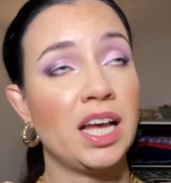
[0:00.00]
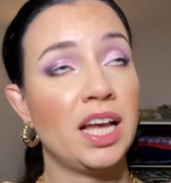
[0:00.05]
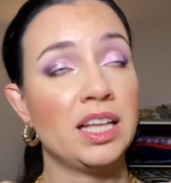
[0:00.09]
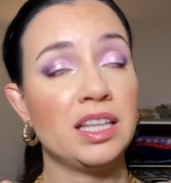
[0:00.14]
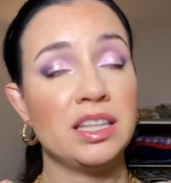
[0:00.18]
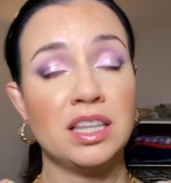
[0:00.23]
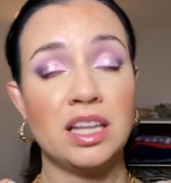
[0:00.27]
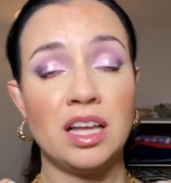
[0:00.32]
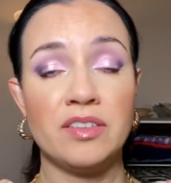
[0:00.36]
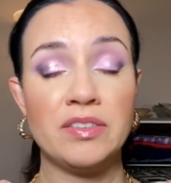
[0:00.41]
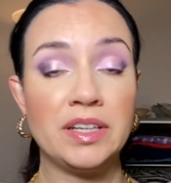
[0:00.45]
I
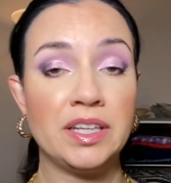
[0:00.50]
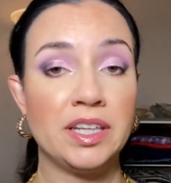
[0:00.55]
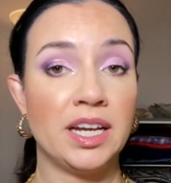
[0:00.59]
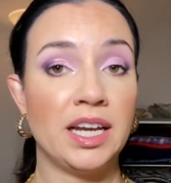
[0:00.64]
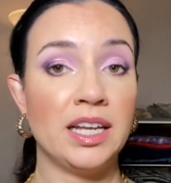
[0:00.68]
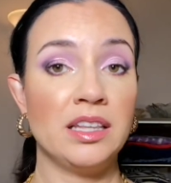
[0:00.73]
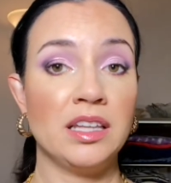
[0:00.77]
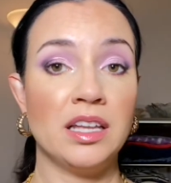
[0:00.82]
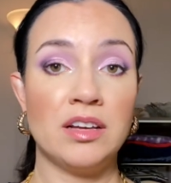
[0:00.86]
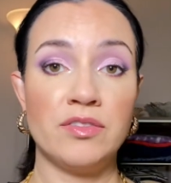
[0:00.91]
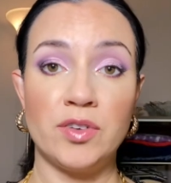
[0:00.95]
love it. I
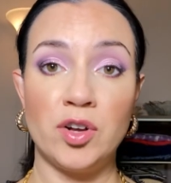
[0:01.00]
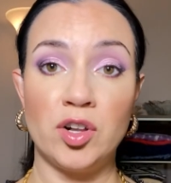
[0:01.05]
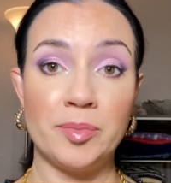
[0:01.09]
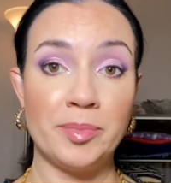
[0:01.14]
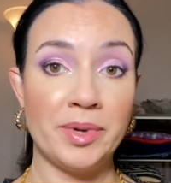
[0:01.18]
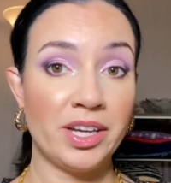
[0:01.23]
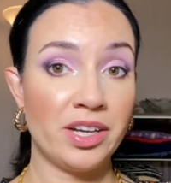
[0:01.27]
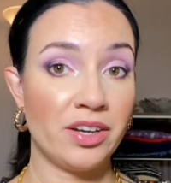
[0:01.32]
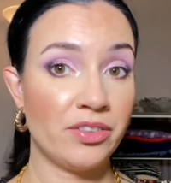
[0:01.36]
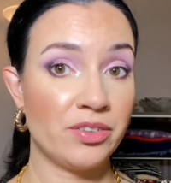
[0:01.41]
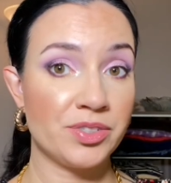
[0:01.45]
love all
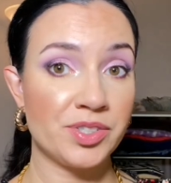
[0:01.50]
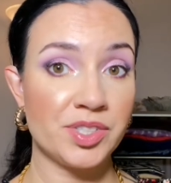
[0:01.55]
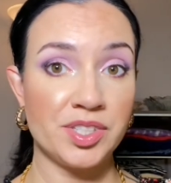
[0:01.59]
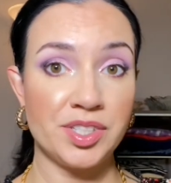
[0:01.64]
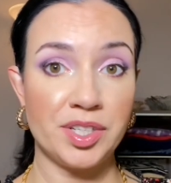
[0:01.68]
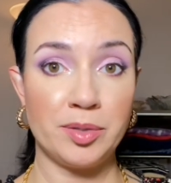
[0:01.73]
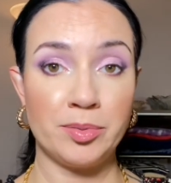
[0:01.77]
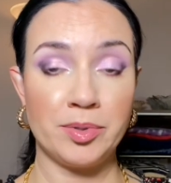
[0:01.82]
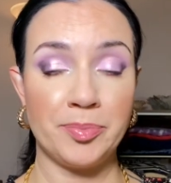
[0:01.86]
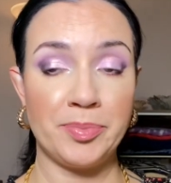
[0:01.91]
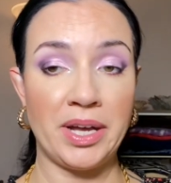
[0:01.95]
my other
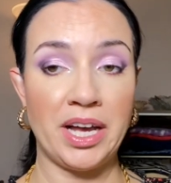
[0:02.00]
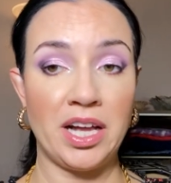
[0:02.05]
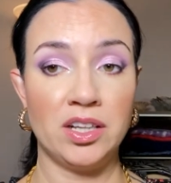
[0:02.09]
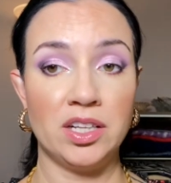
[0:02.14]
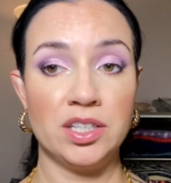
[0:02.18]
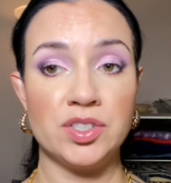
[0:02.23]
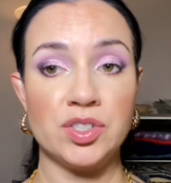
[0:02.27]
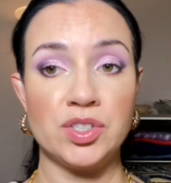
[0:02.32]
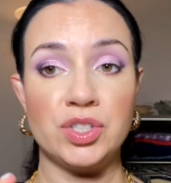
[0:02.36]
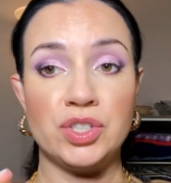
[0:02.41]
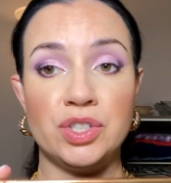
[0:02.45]
Sigma
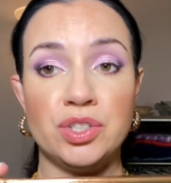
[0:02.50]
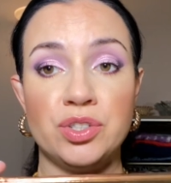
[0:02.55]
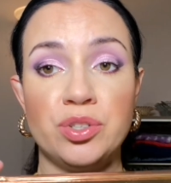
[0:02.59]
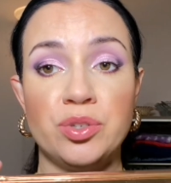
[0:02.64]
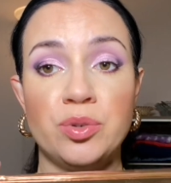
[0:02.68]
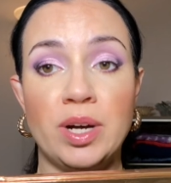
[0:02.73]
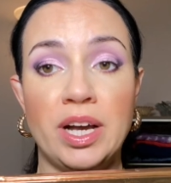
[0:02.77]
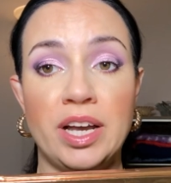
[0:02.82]
palettes too.